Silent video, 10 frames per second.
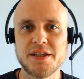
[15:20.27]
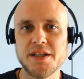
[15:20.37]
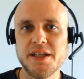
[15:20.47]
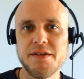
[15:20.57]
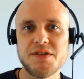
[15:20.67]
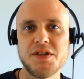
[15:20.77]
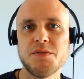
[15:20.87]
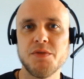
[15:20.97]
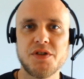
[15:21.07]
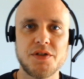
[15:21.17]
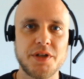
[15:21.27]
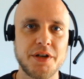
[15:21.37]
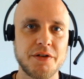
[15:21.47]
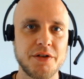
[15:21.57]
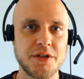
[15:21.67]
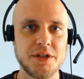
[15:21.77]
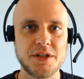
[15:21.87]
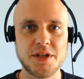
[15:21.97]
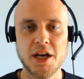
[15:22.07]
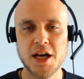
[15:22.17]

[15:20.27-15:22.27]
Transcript: leaves this mysterious